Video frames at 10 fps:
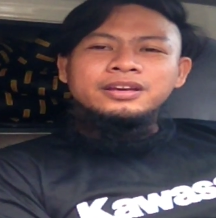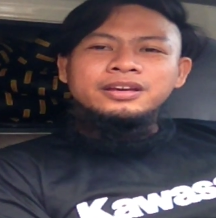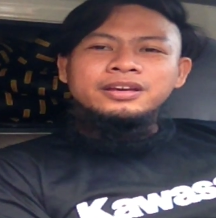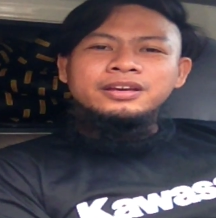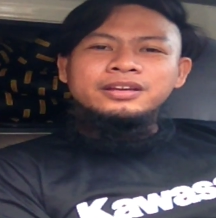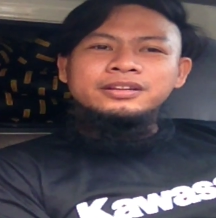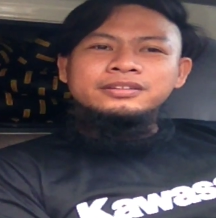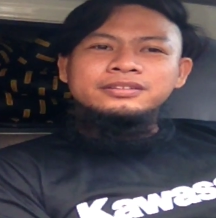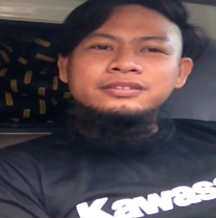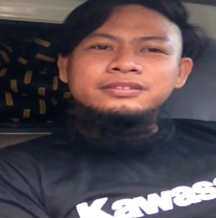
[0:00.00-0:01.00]
and
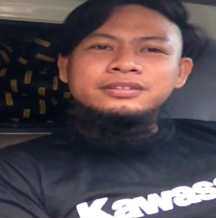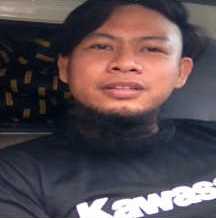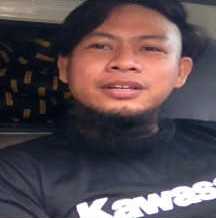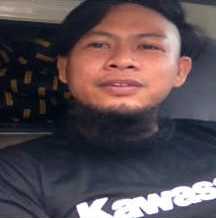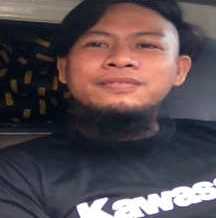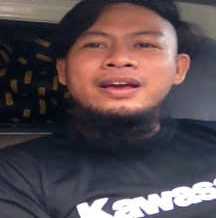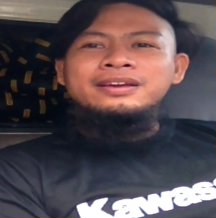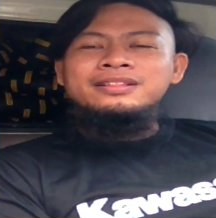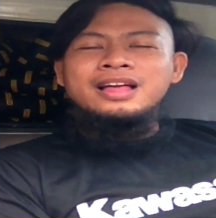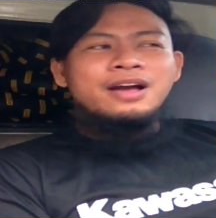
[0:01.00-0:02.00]
if I
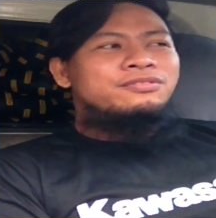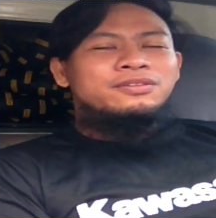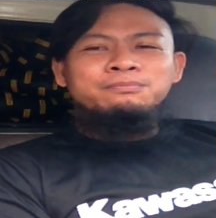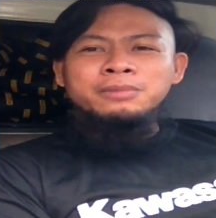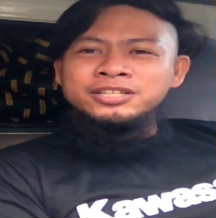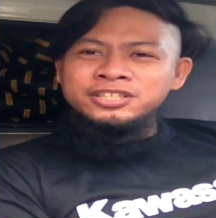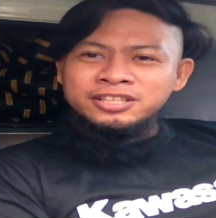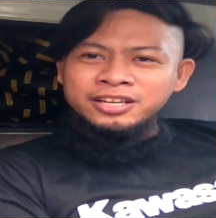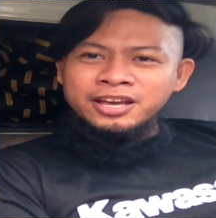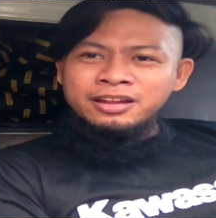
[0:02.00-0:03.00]
will have the
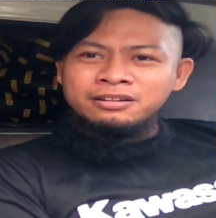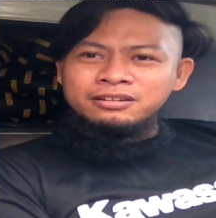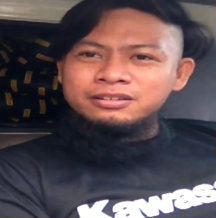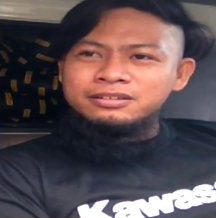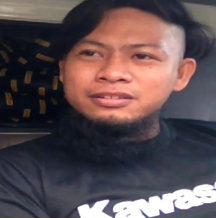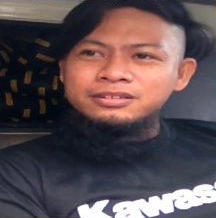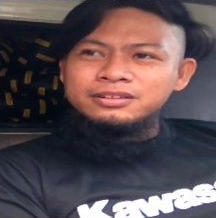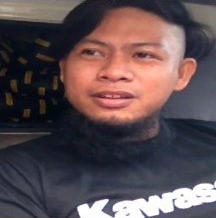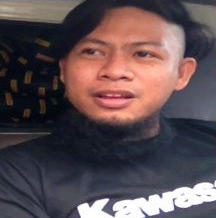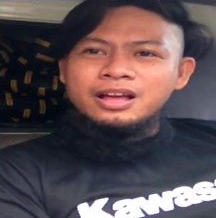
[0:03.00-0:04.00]
budget again
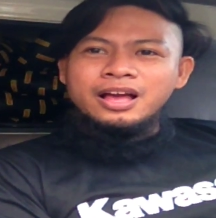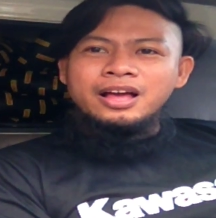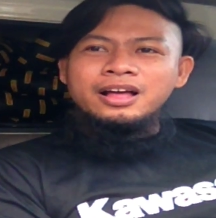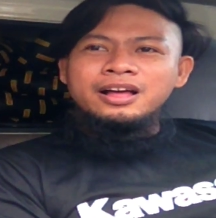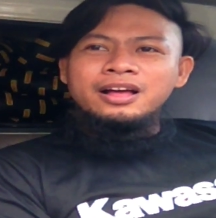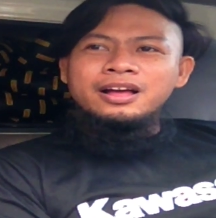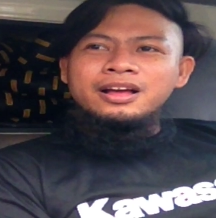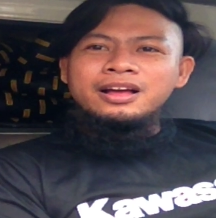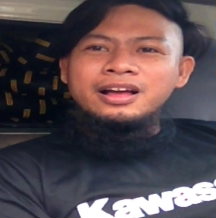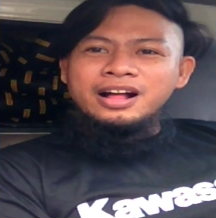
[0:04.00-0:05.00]

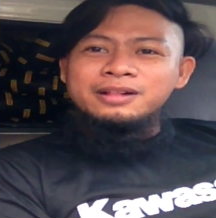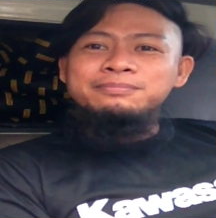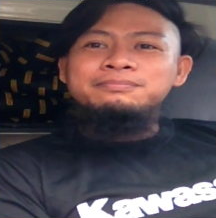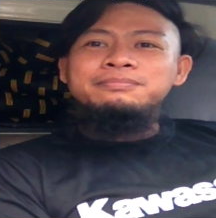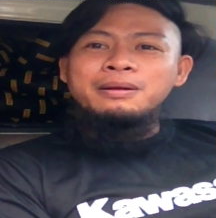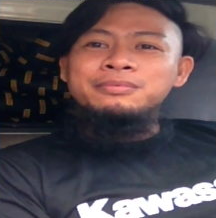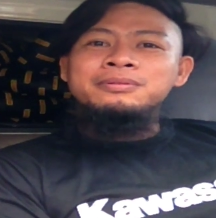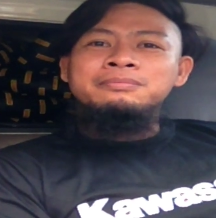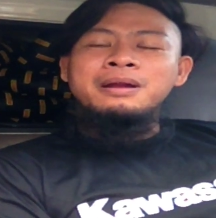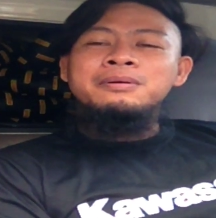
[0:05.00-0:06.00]
uh, I'll prob
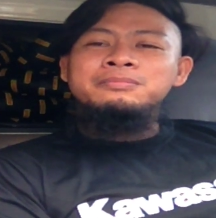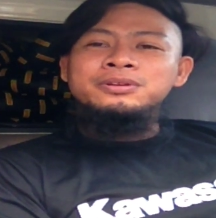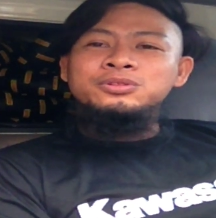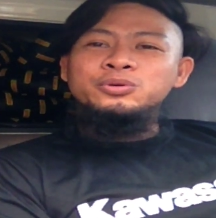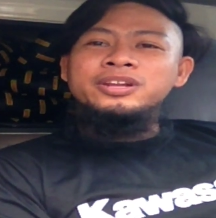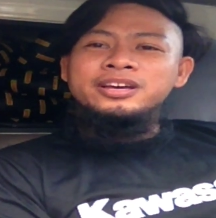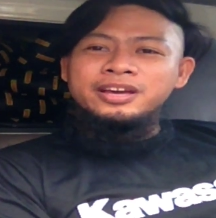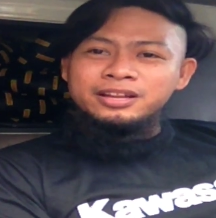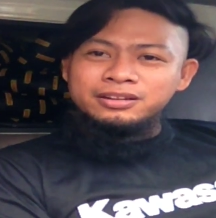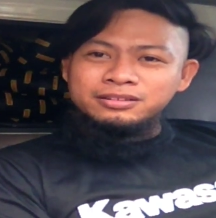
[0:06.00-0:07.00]
probably do it
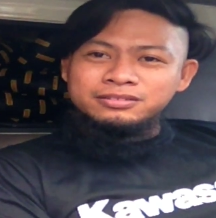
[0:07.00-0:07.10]
again